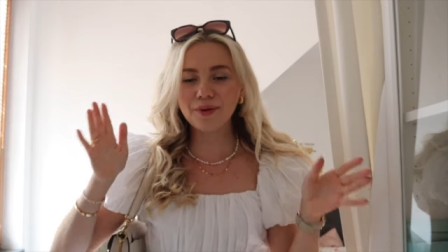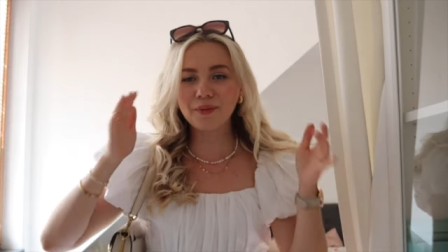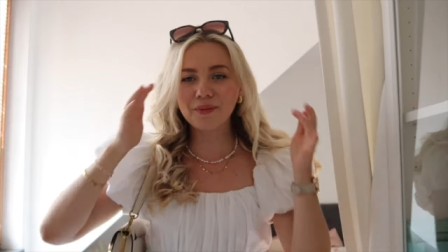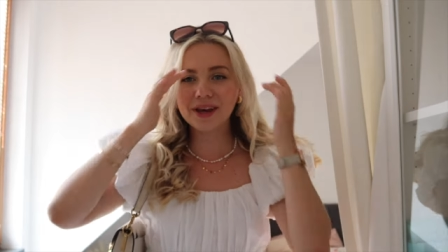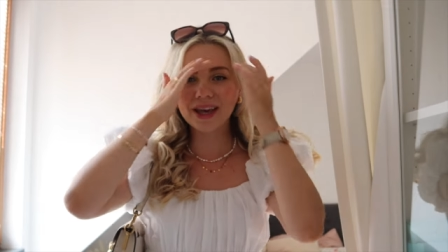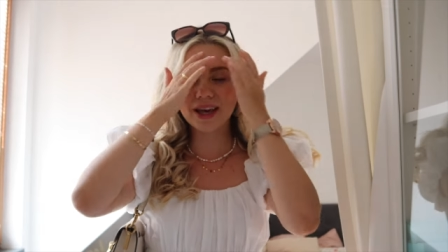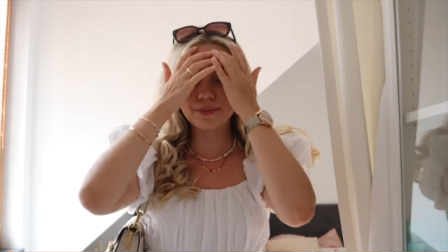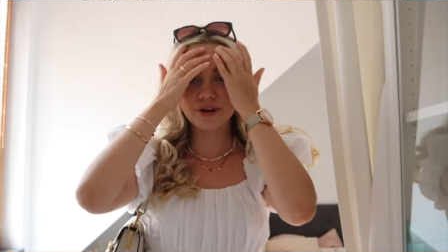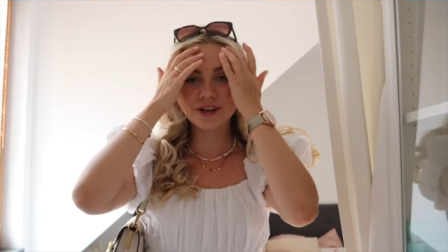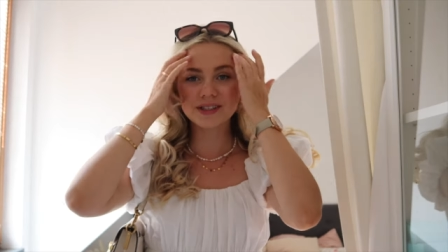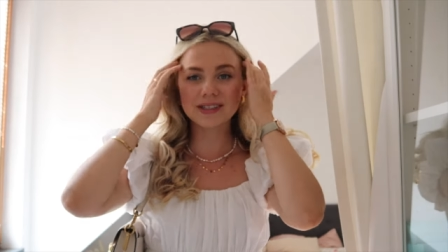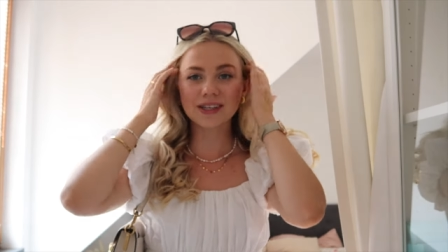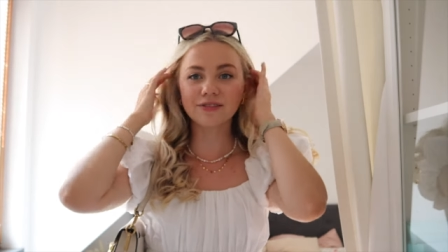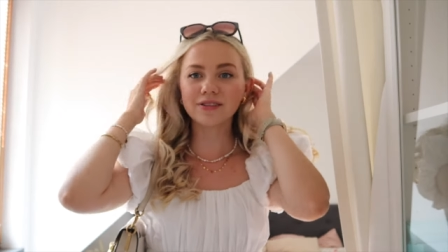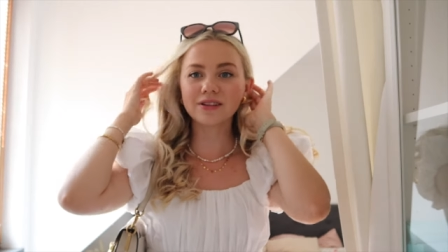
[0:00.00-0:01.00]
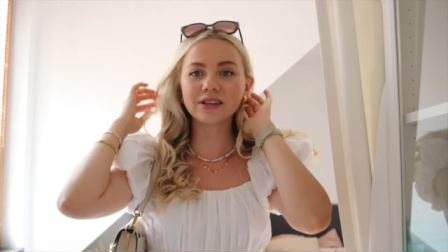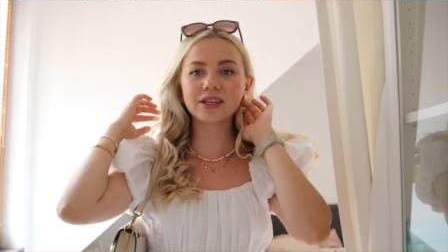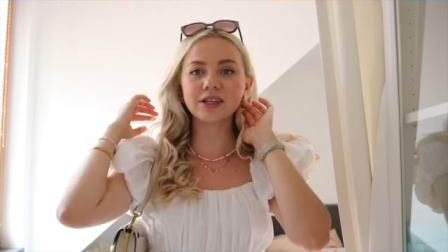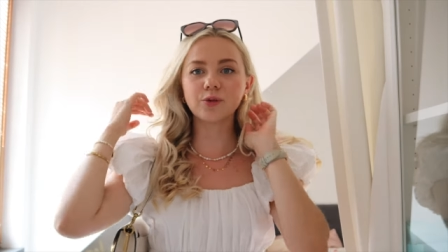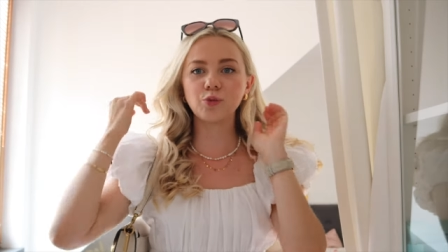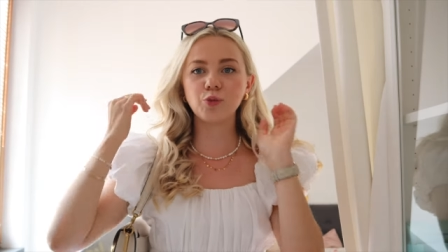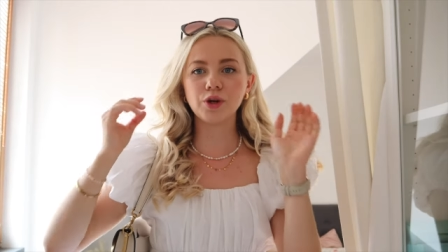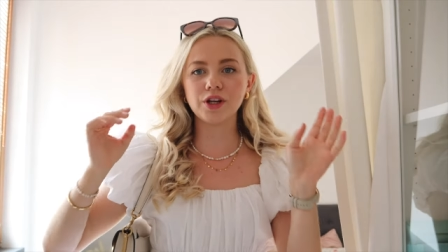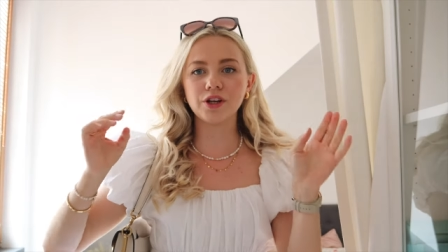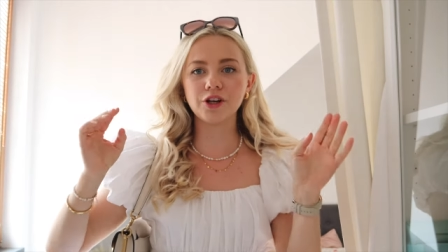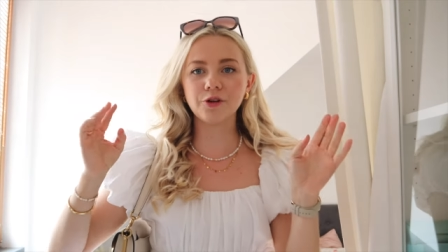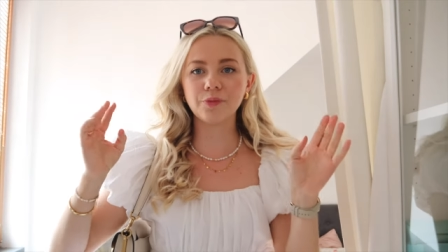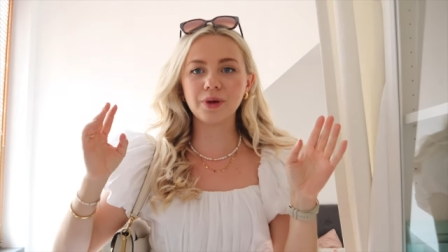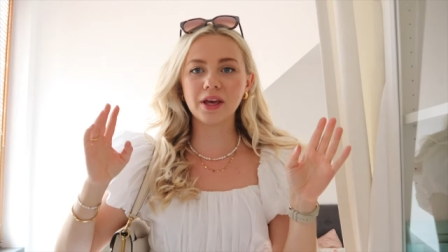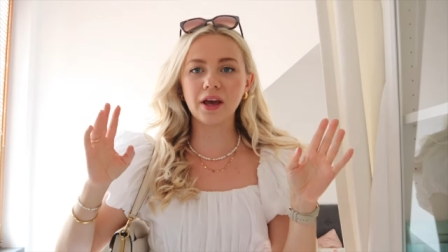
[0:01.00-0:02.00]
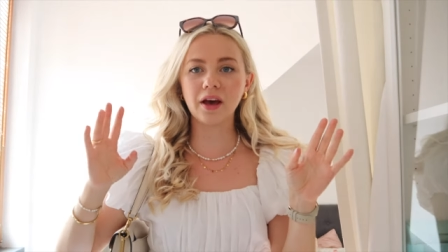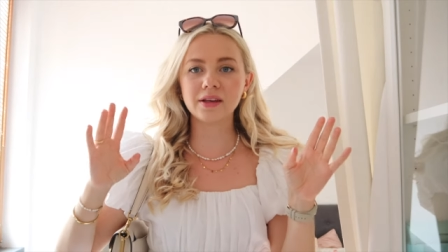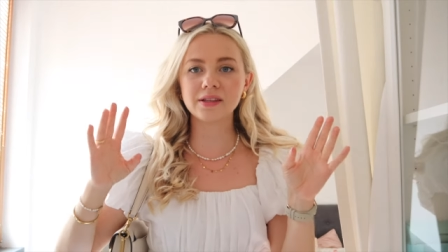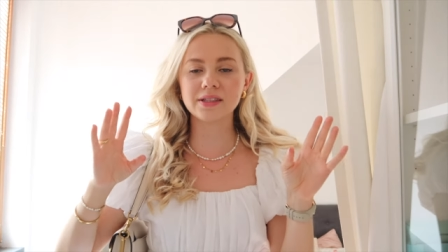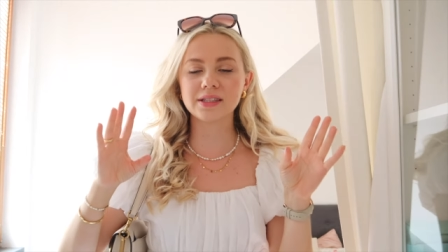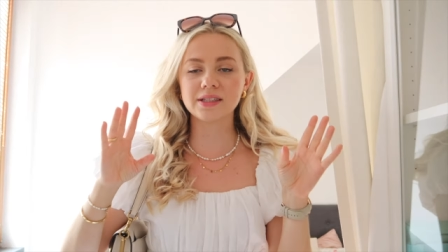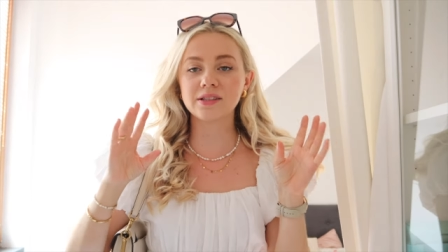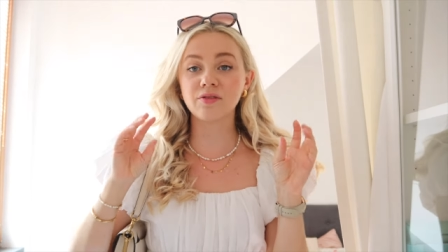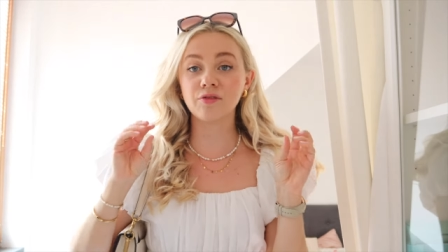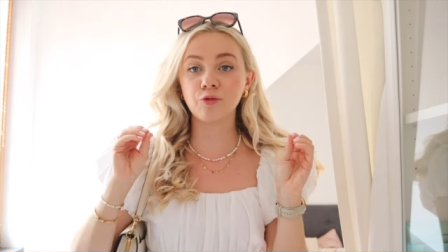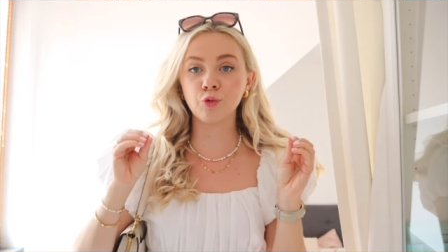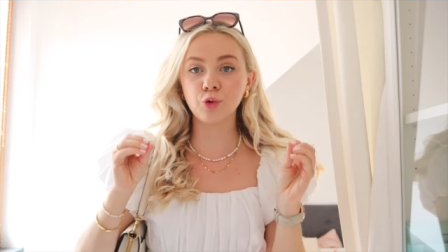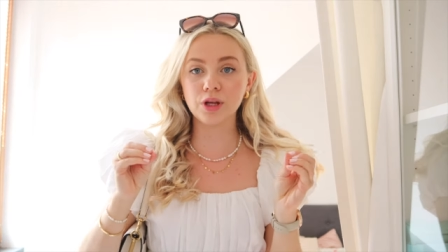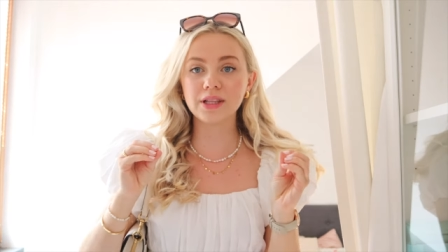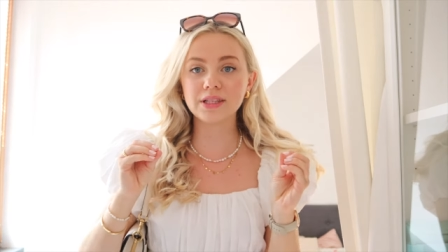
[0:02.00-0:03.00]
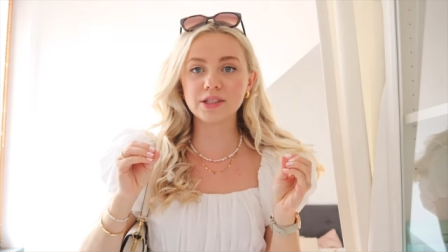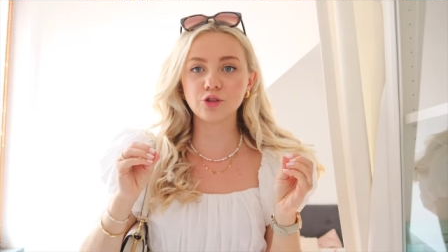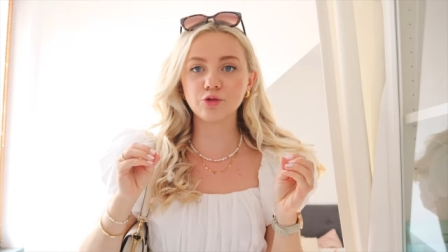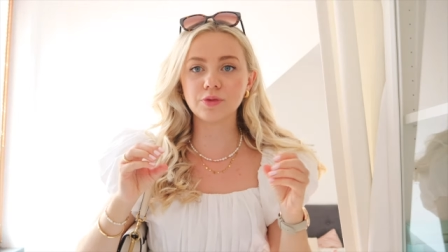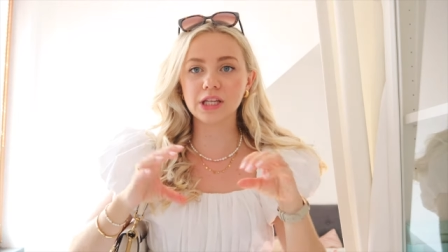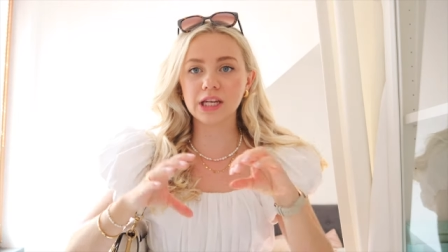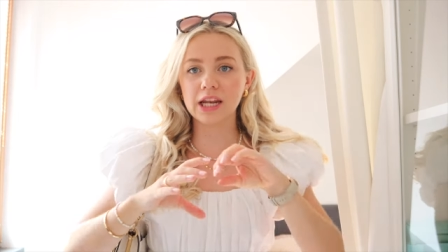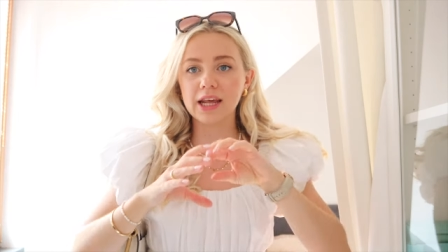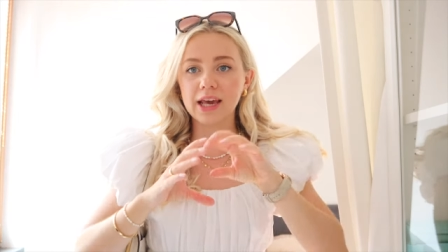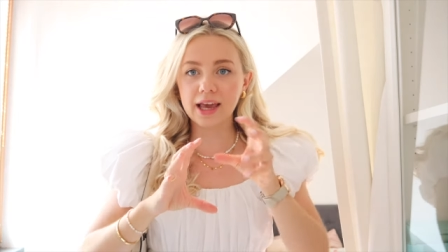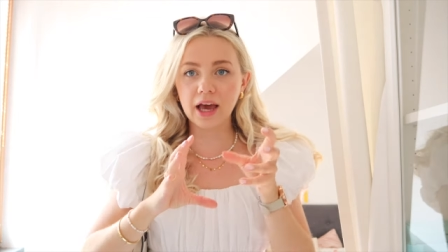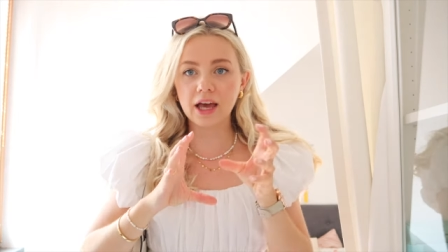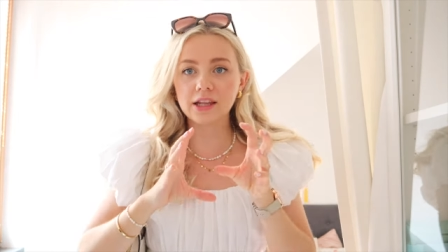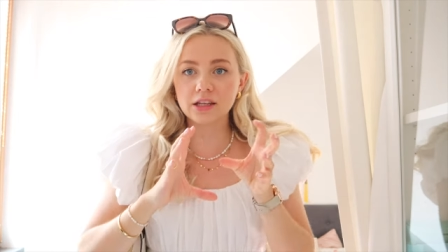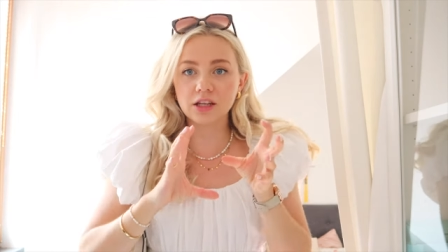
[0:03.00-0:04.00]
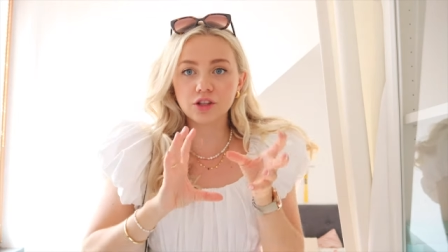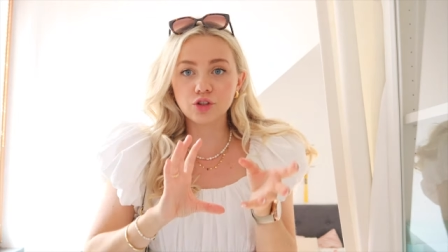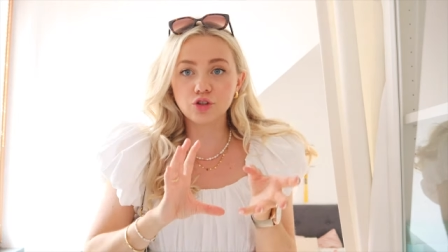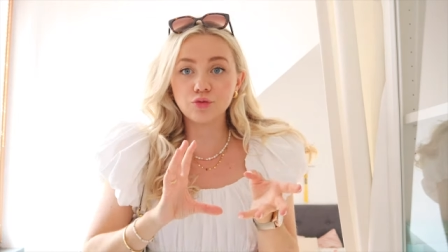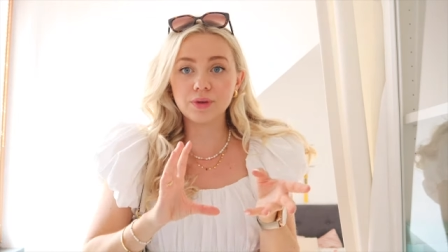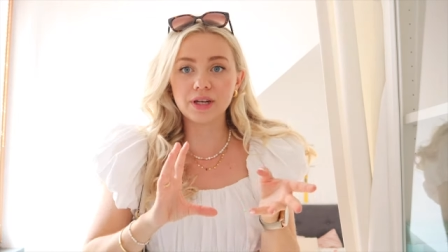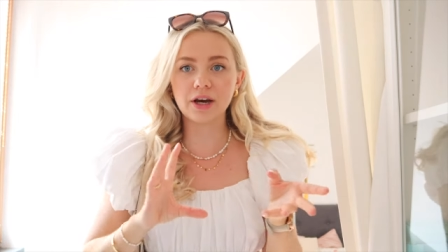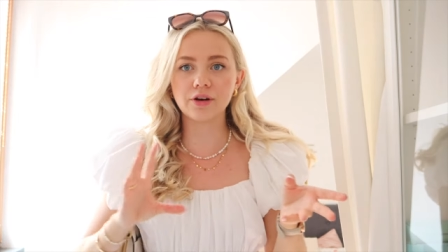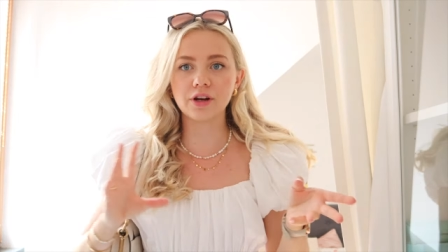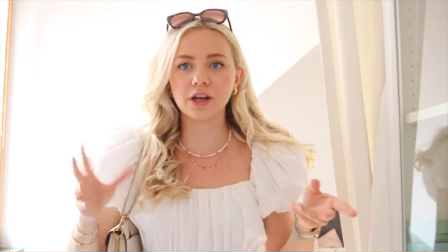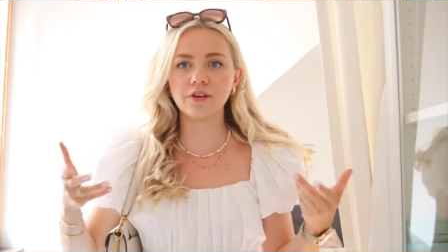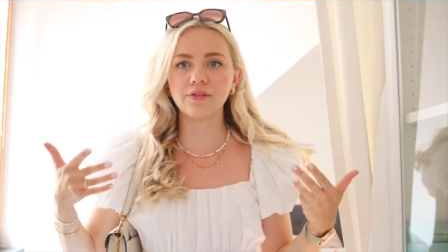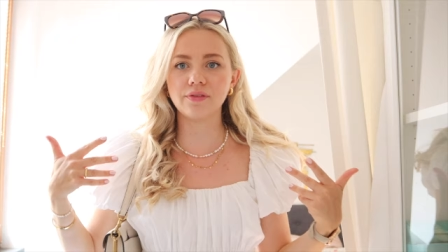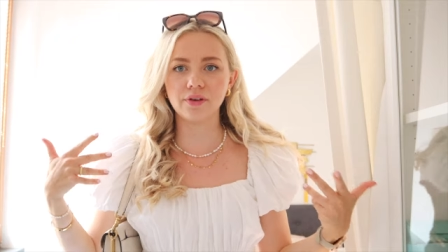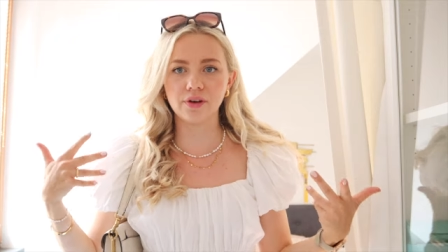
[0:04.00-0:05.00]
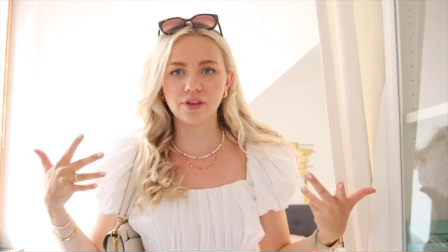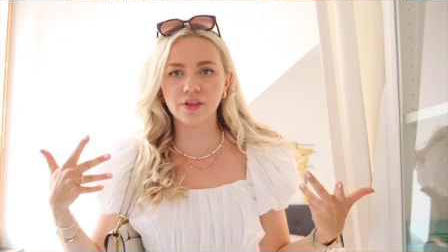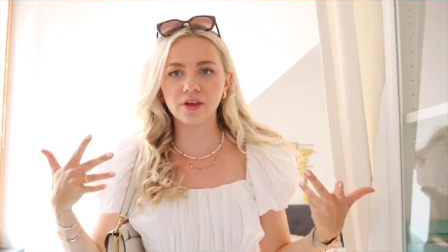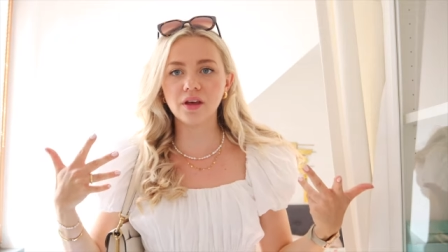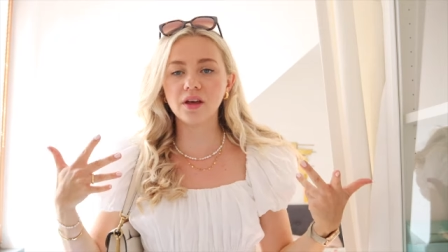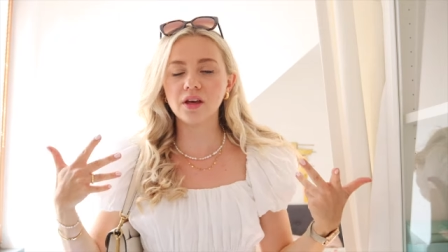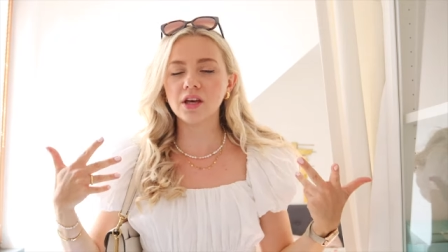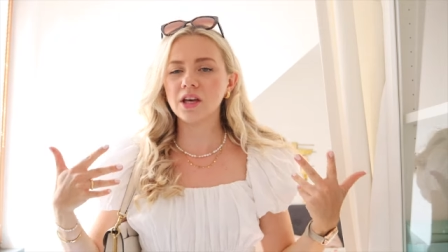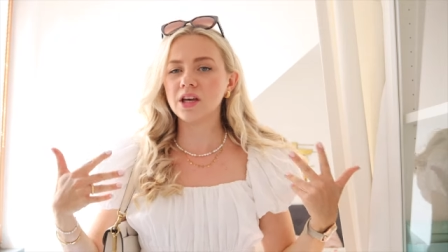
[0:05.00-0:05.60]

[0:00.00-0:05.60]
about my camera is definitely weird because it's really zoomed in and I can't zoom it out any further.